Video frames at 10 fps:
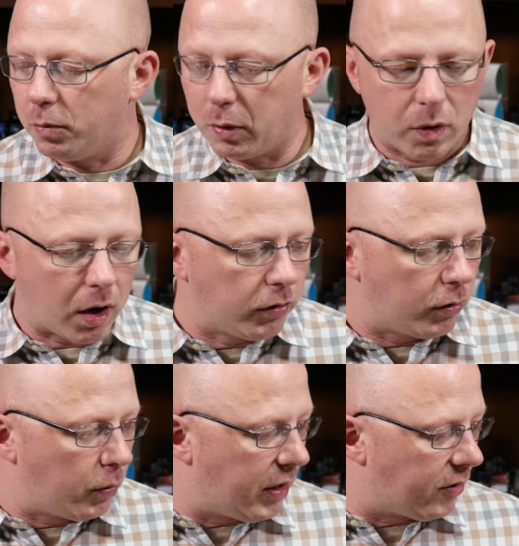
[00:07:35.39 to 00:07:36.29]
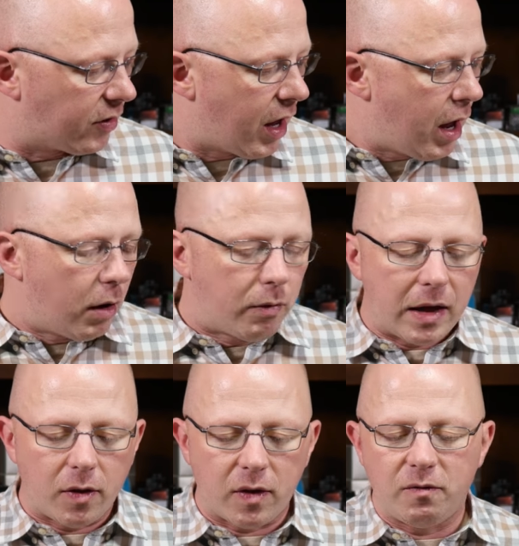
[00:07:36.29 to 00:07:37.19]
But what I'll do is
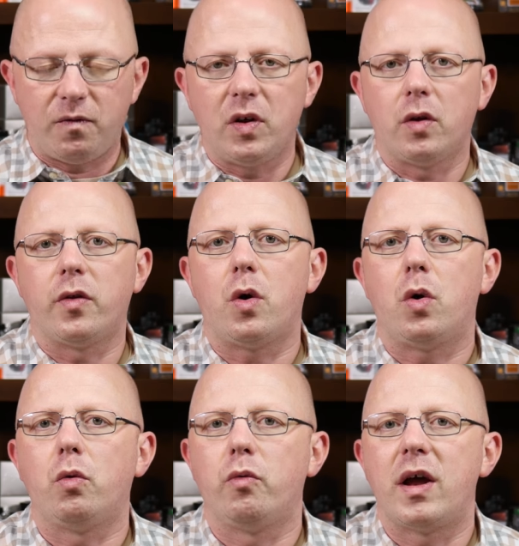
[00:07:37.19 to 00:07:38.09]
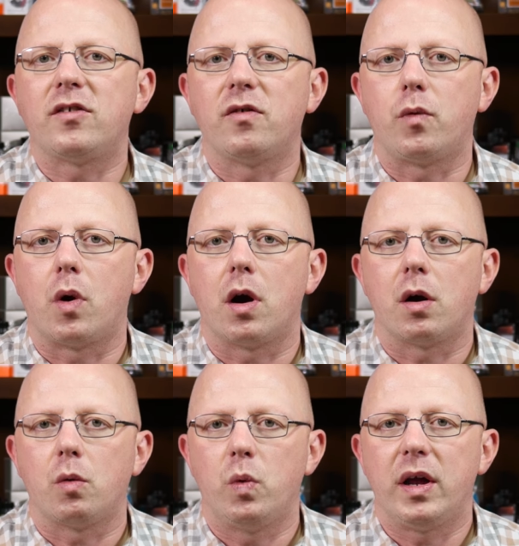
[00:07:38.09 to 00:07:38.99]
rather than fill the whole
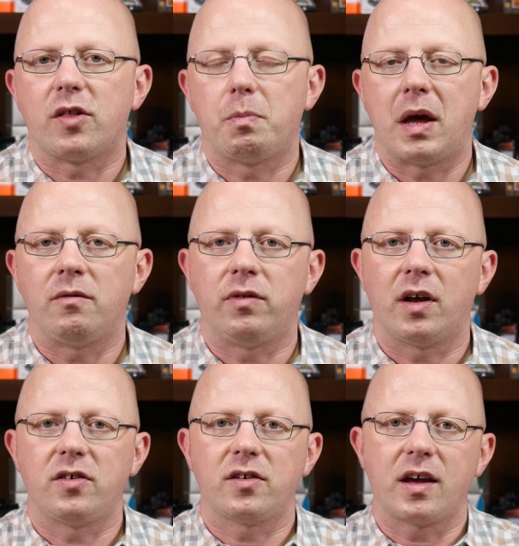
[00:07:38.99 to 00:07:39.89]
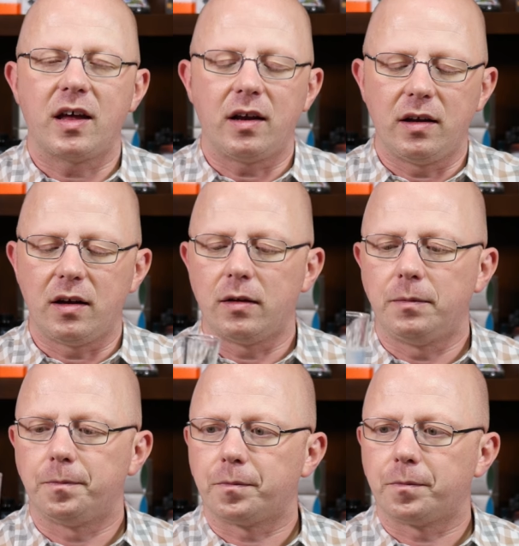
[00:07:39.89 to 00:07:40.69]
reservoir with pen flushes, I get a little